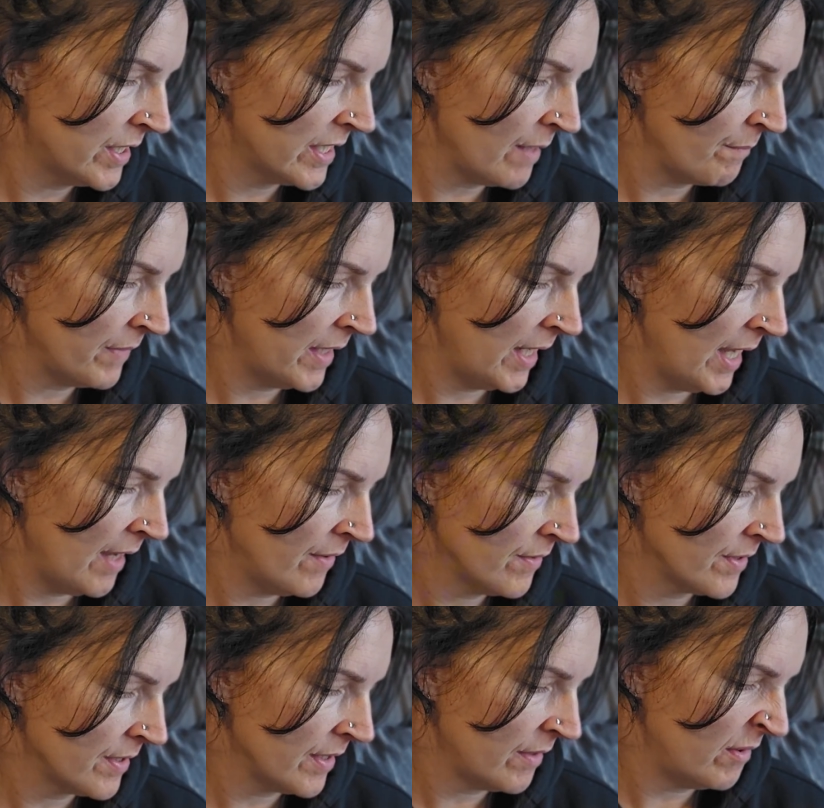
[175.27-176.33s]
something
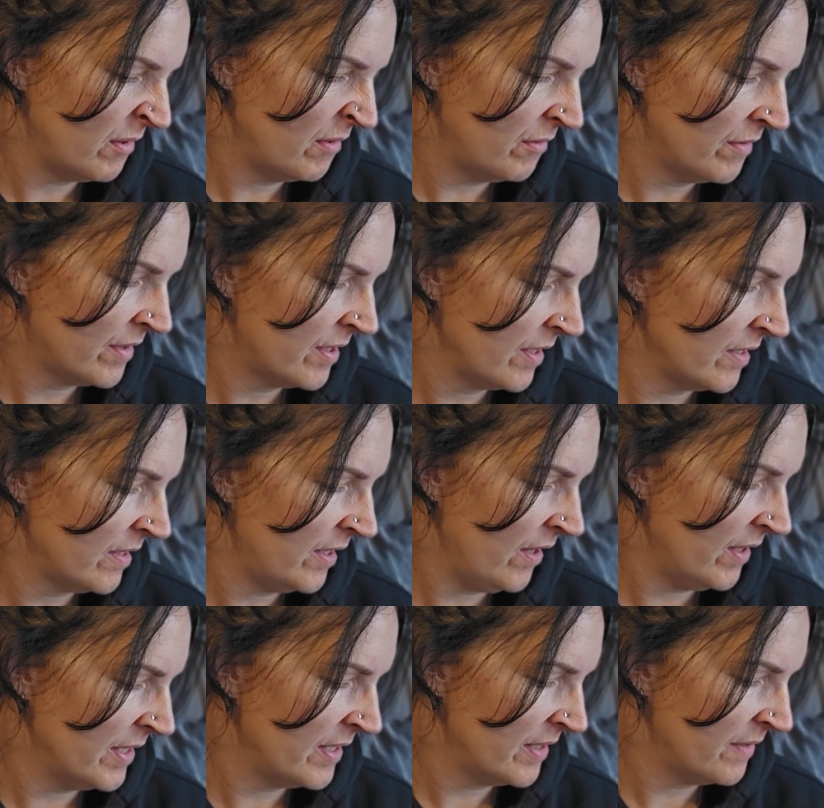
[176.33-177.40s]
else. Ooh, so
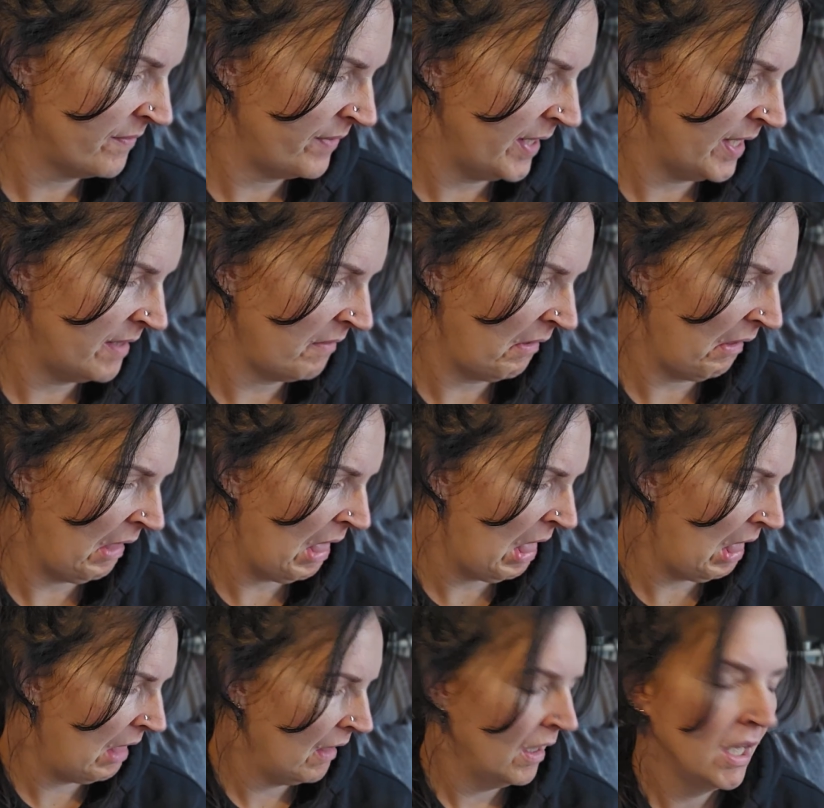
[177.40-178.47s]
Lysa's flea.
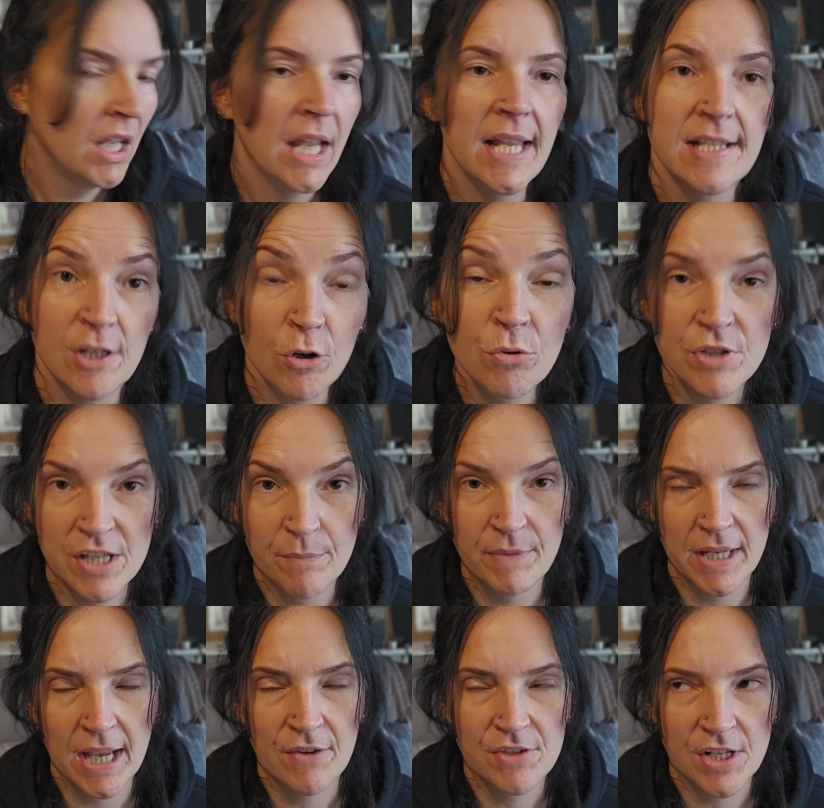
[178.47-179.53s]
Ugh. It's called
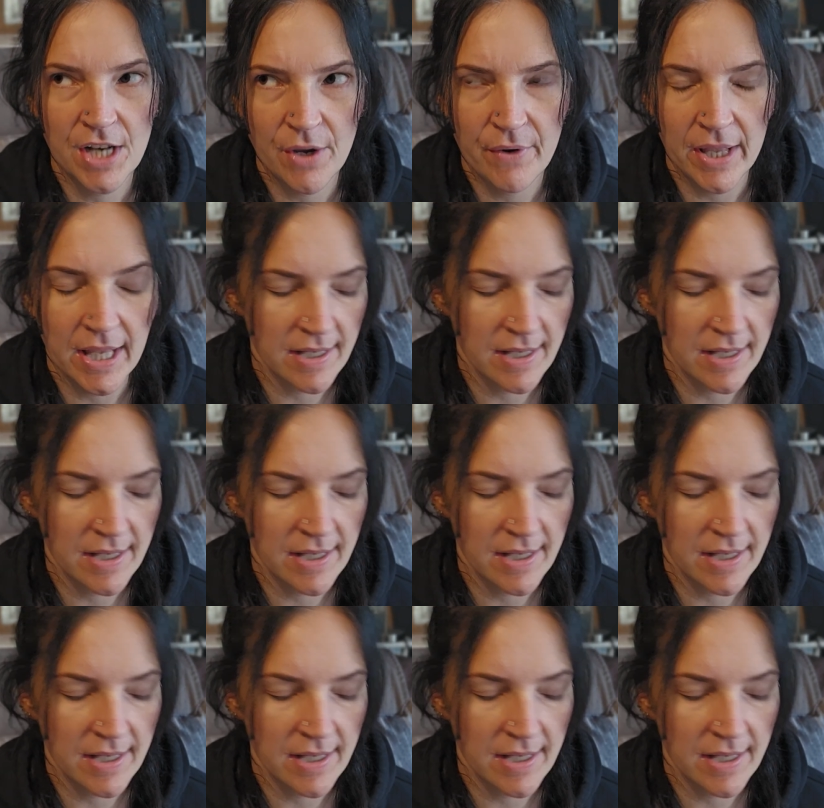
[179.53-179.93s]
something else. I know